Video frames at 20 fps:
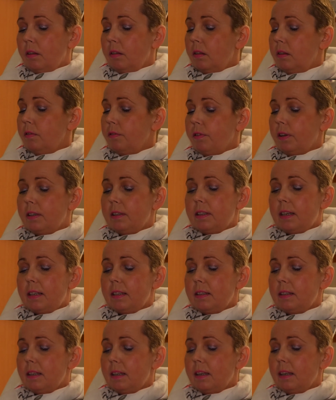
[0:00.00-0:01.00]
the
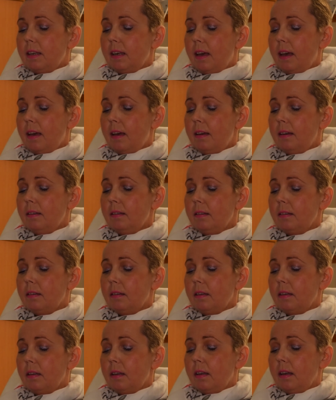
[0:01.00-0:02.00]
fantastic care,
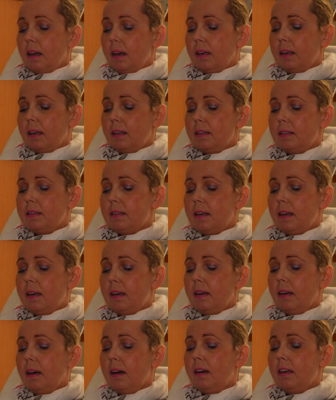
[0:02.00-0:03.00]
I can
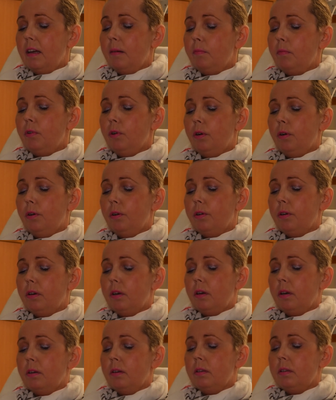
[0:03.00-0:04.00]
say I am no
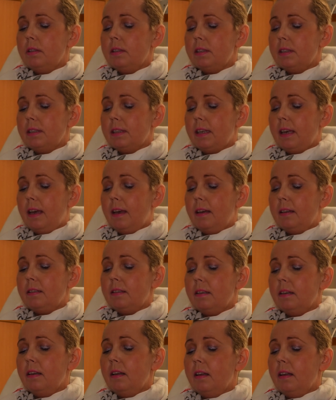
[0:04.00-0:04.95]
longer scared